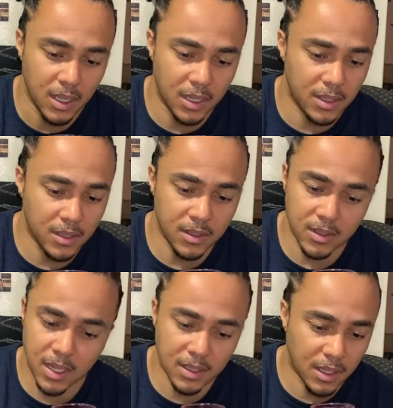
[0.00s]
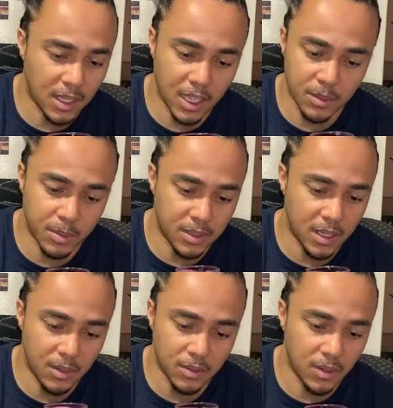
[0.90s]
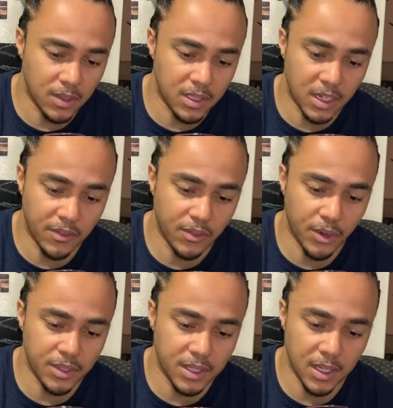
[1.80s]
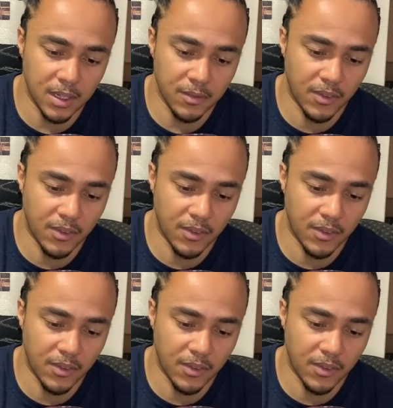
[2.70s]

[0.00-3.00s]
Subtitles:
It doesn't taste like 8%. It was only 1014